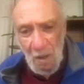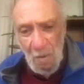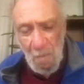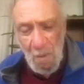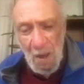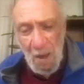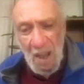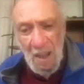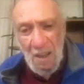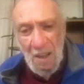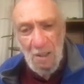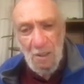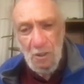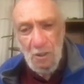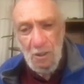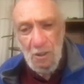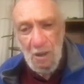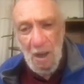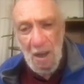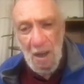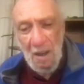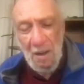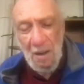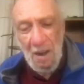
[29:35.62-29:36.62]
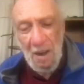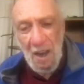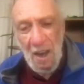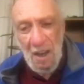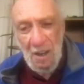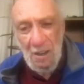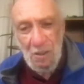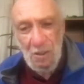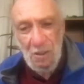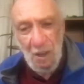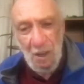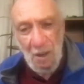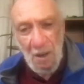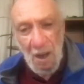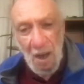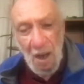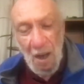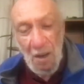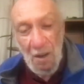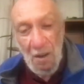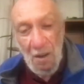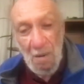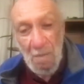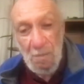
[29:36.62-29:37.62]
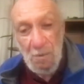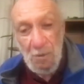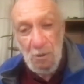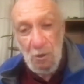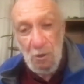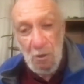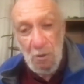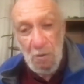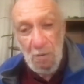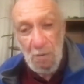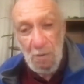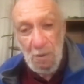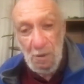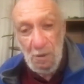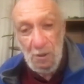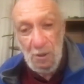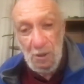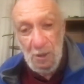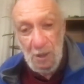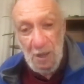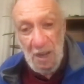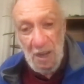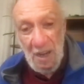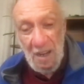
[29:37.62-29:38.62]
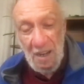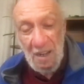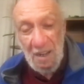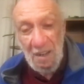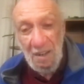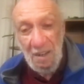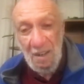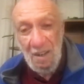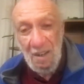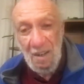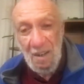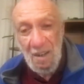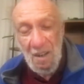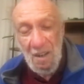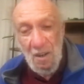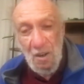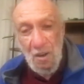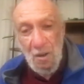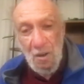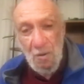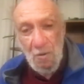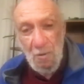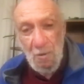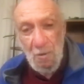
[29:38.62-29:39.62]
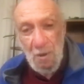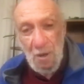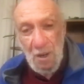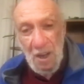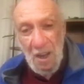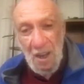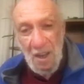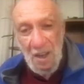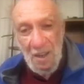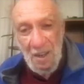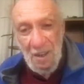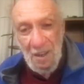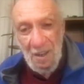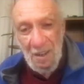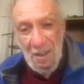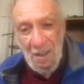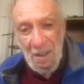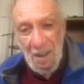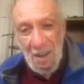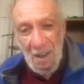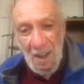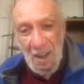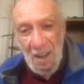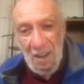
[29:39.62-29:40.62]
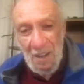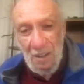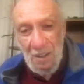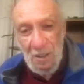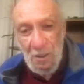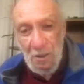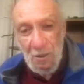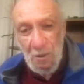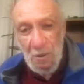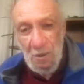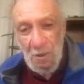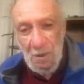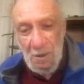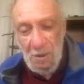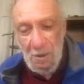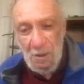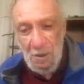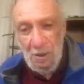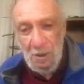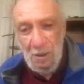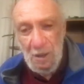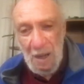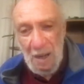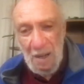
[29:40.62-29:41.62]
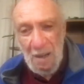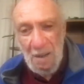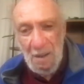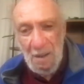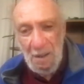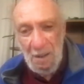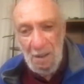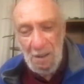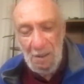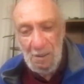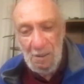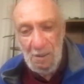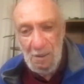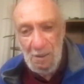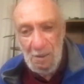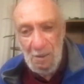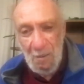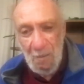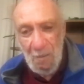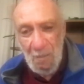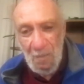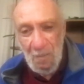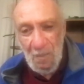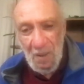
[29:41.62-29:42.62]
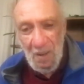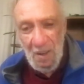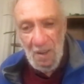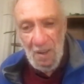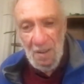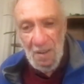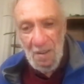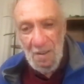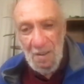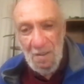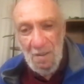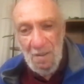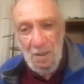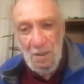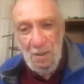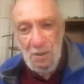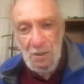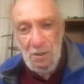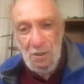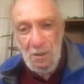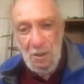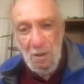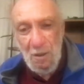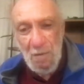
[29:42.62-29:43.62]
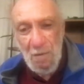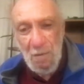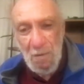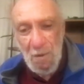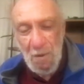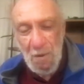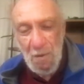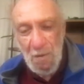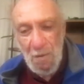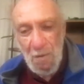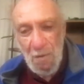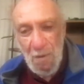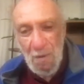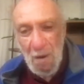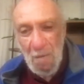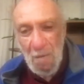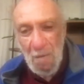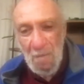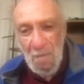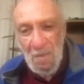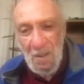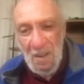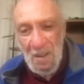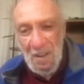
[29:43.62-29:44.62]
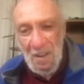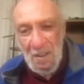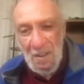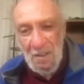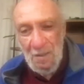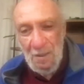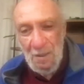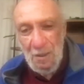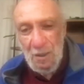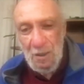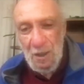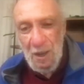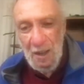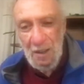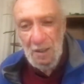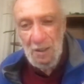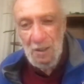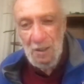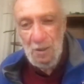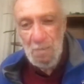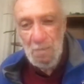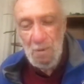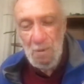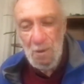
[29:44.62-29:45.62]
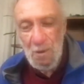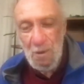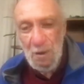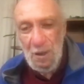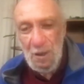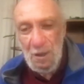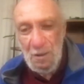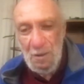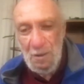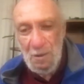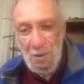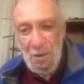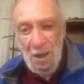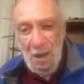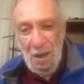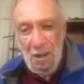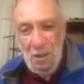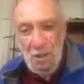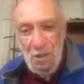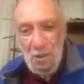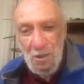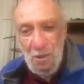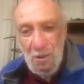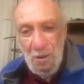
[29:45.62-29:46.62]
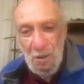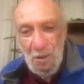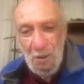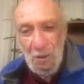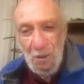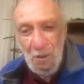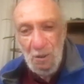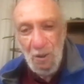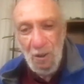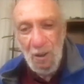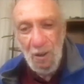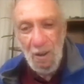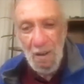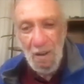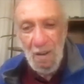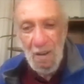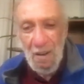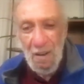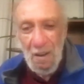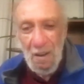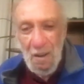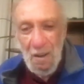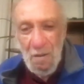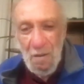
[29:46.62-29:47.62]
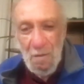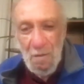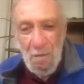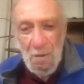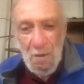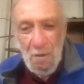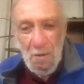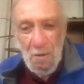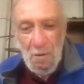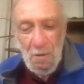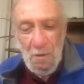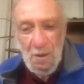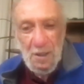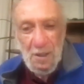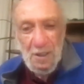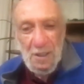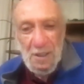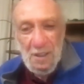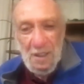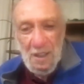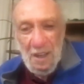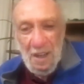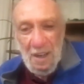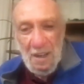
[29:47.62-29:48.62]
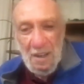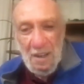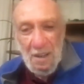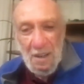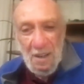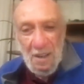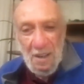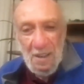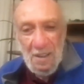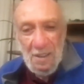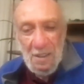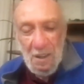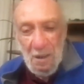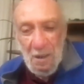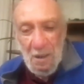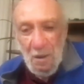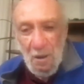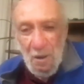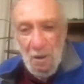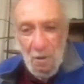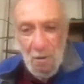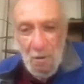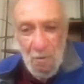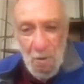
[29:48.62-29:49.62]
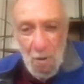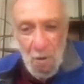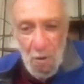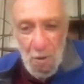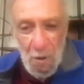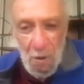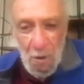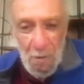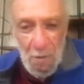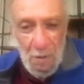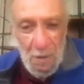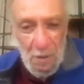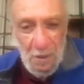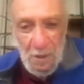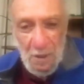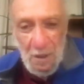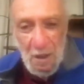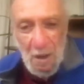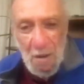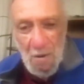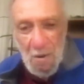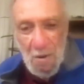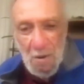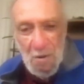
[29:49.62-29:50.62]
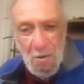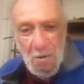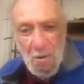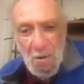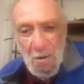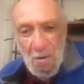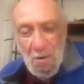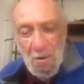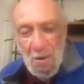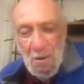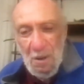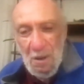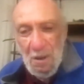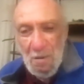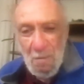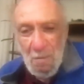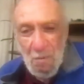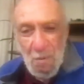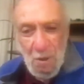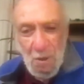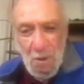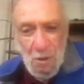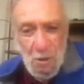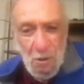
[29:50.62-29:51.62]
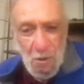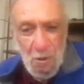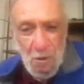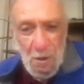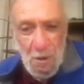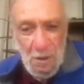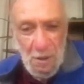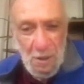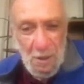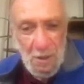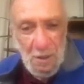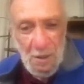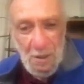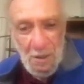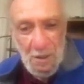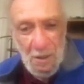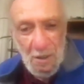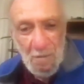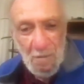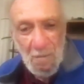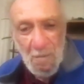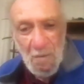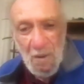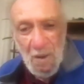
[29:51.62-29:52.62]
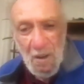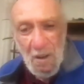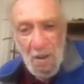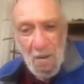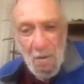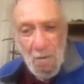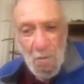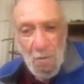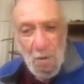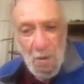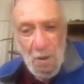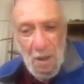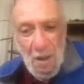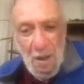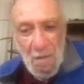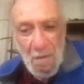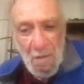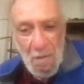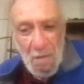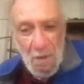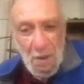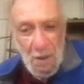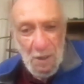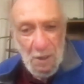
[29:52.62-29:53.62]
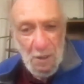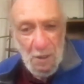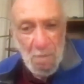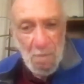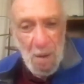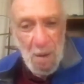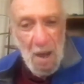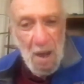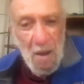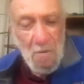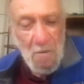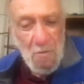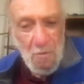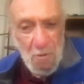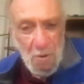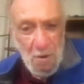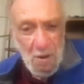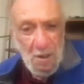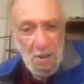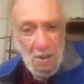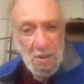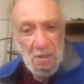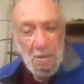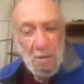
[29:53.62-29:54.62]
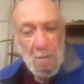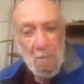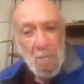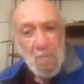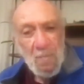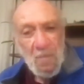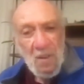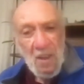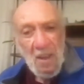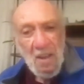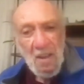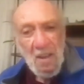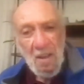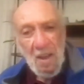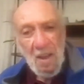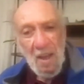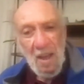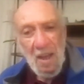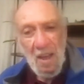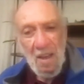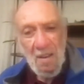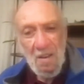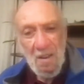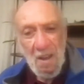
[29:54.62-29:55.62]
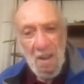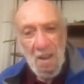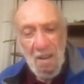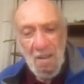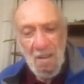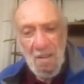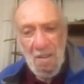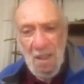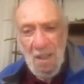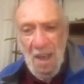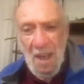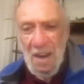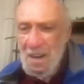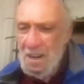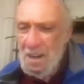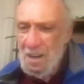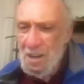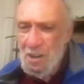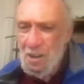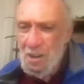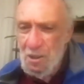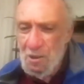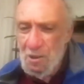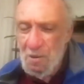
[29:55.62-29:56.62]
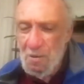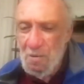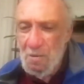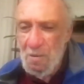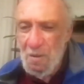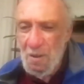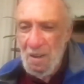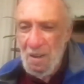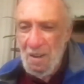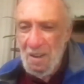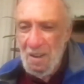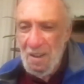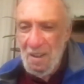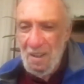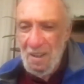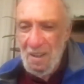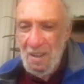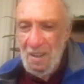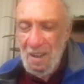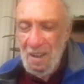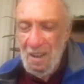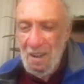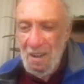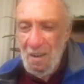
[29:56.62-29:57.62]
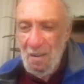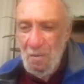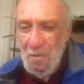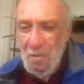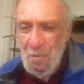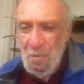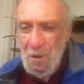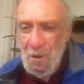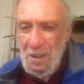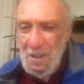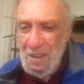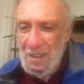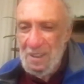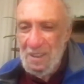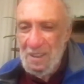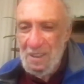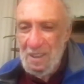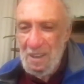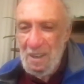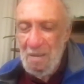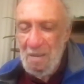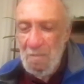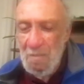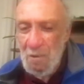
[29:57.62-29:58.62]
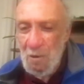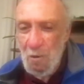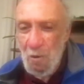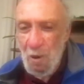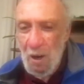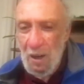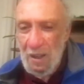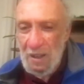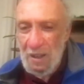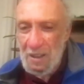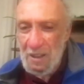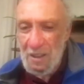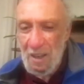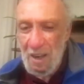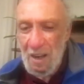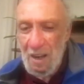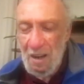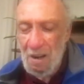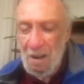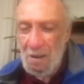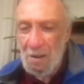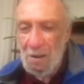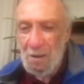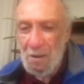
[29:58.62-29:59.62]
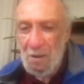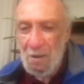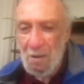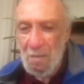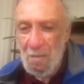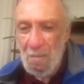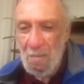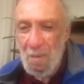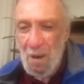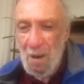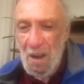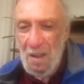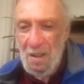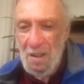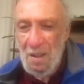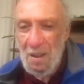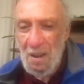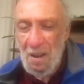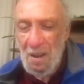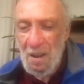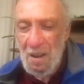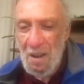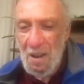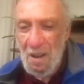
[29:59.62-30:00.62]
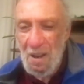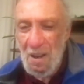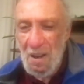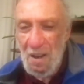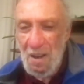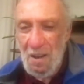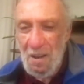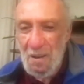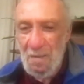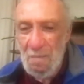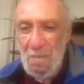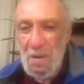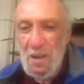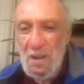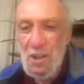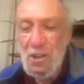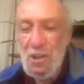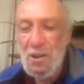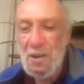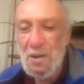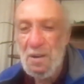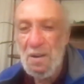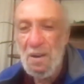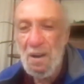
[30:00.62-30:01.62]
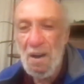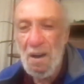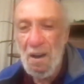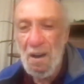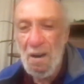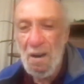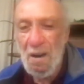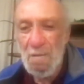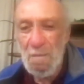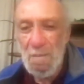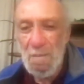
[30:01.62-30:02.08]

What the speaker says: Palestine as a non-observer state, created a certain status that is different from the textbook international law view that a state is in control of its territory and resources and within fixed boundaries. And that issue really seemed quite settled by the admission of